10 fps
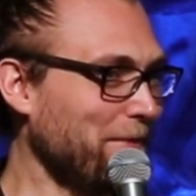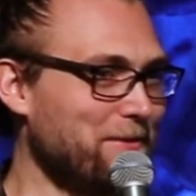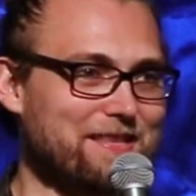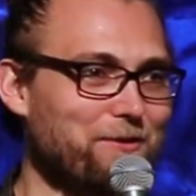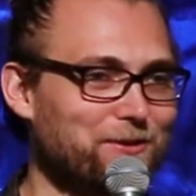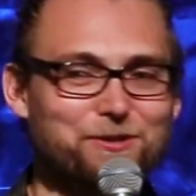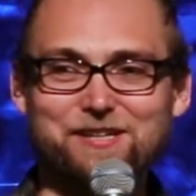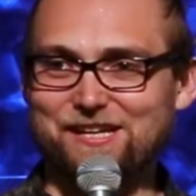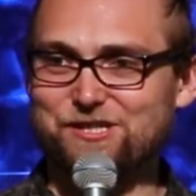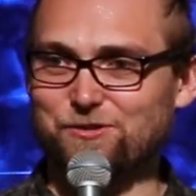I mean, they'll
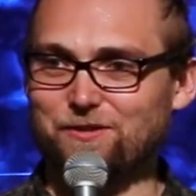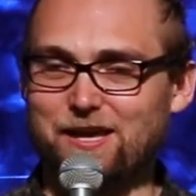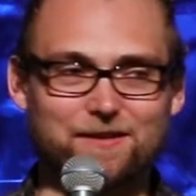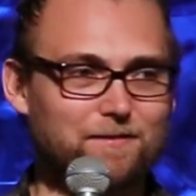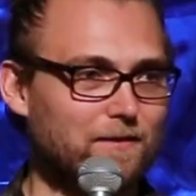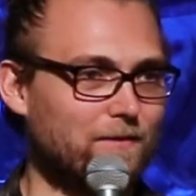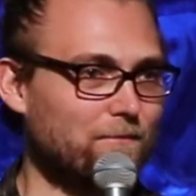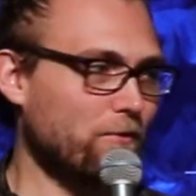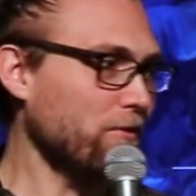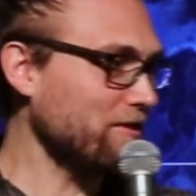look at you like,
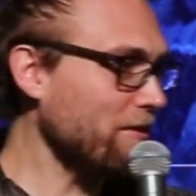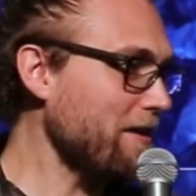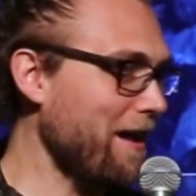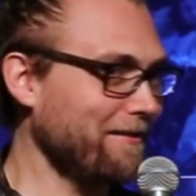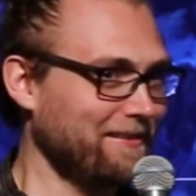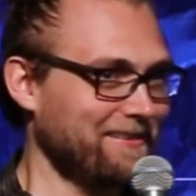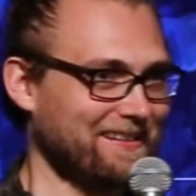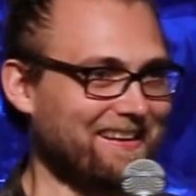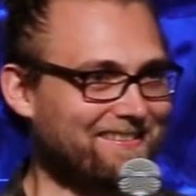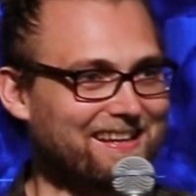bro, slow down.
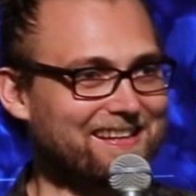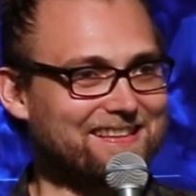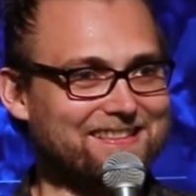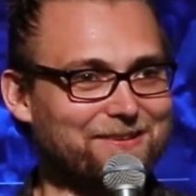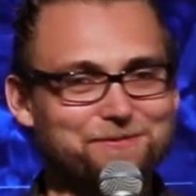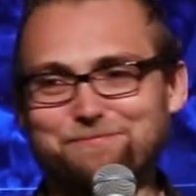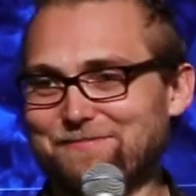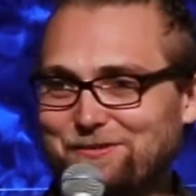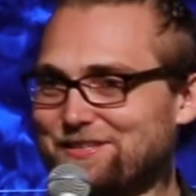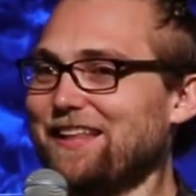You know, like
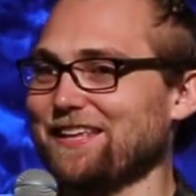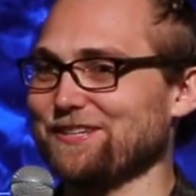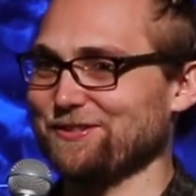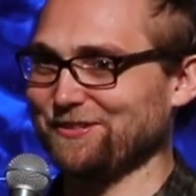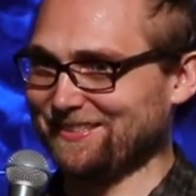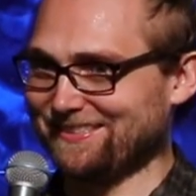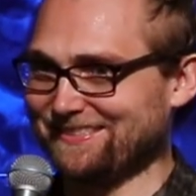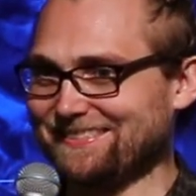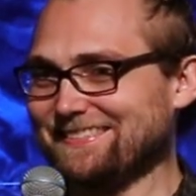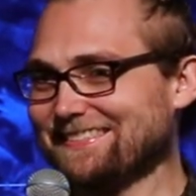they'll yell at you
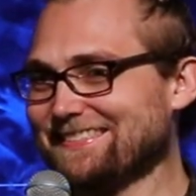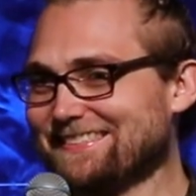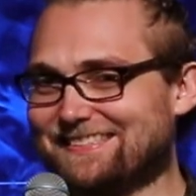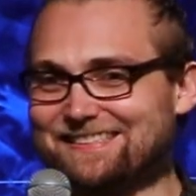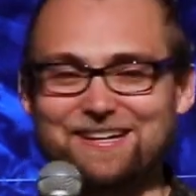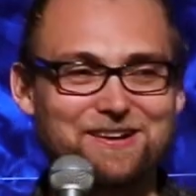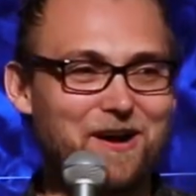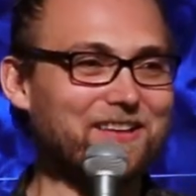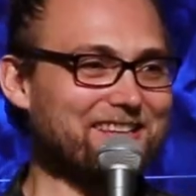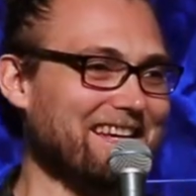
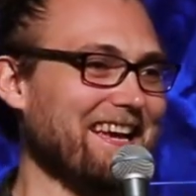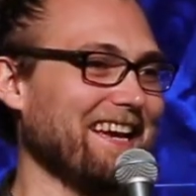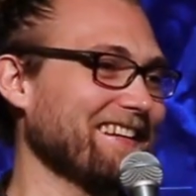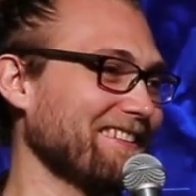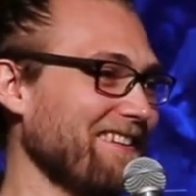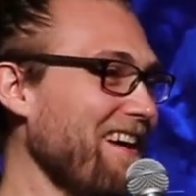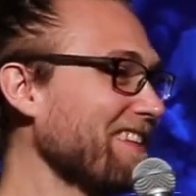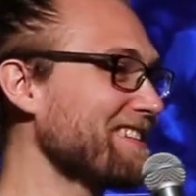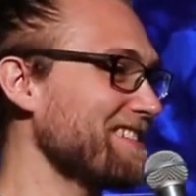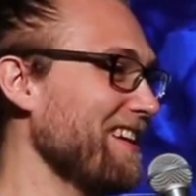on the gig or
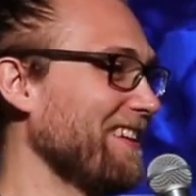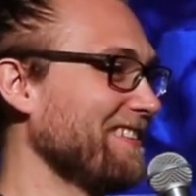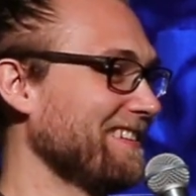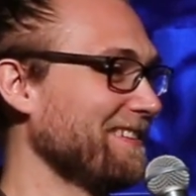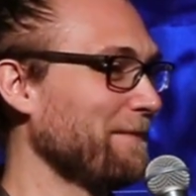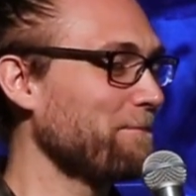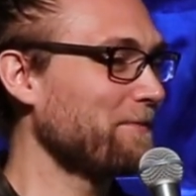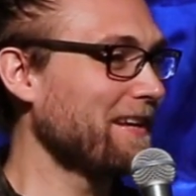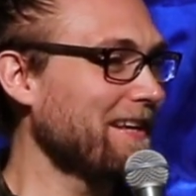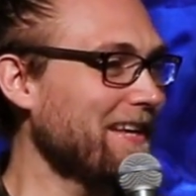on the show
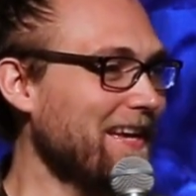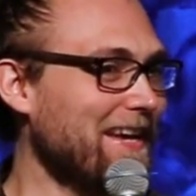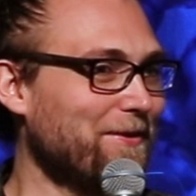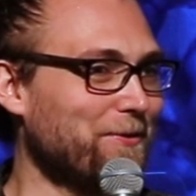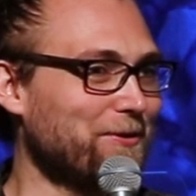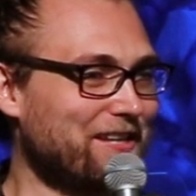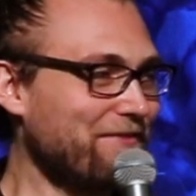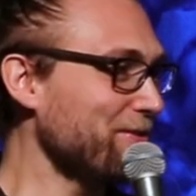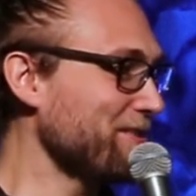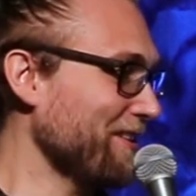or
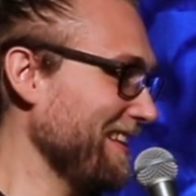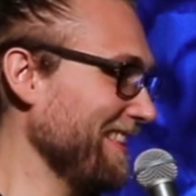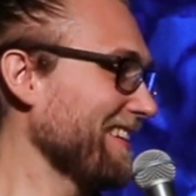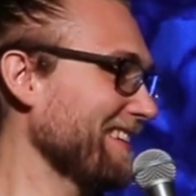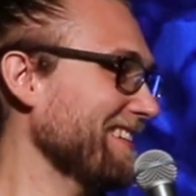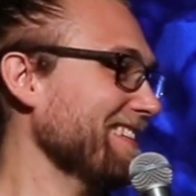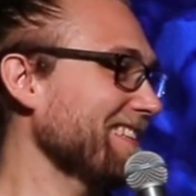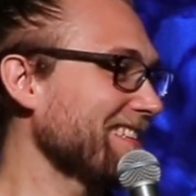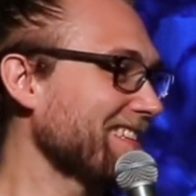give you a dirty look.